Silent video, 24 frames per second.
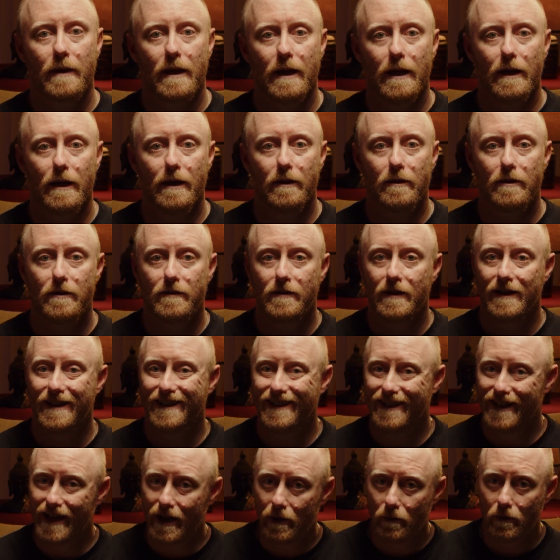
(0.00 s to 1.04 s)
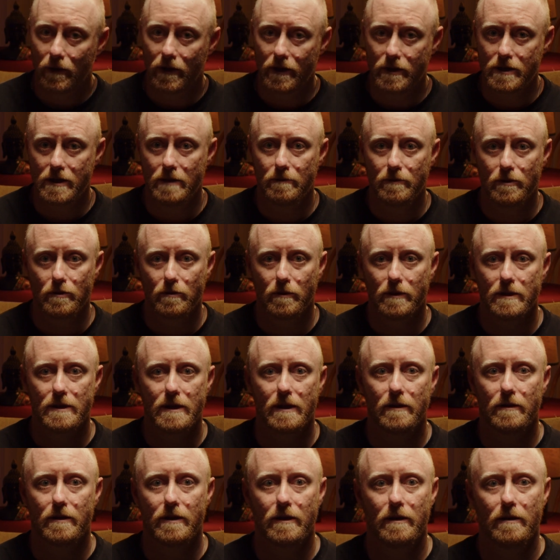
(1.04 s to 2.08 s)
It's not one of the cheapest ones
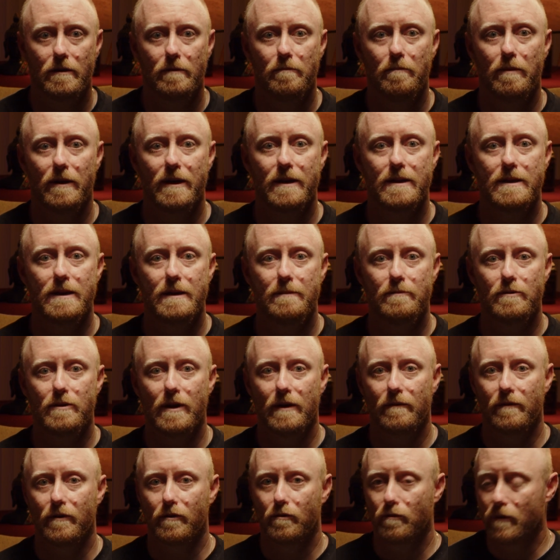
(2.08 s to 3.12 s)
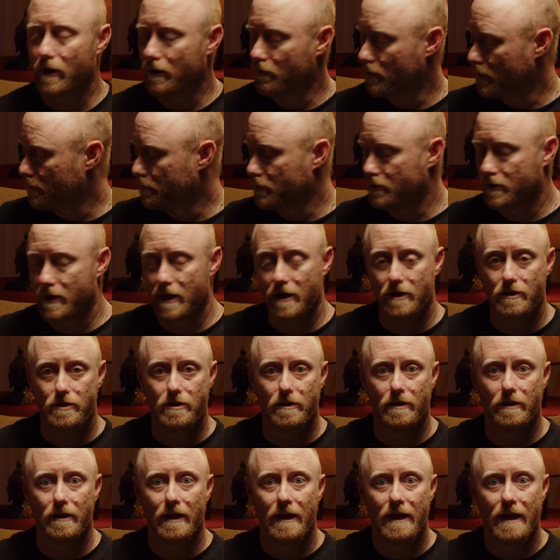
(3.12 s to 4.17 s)
out there, but it seems to have a great
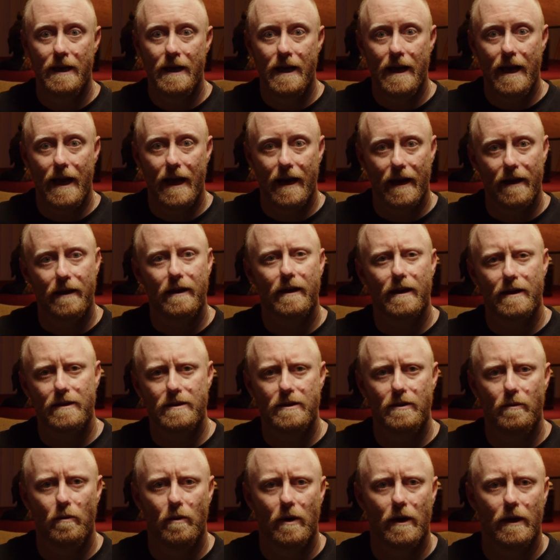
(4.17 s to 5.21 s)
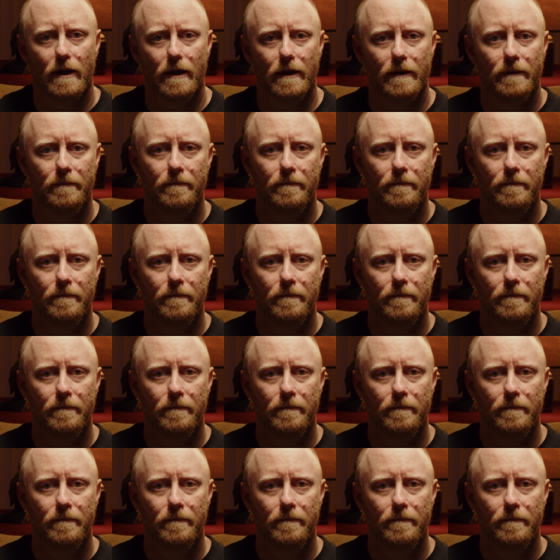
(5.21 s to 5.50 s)
reputation, and I think I see why.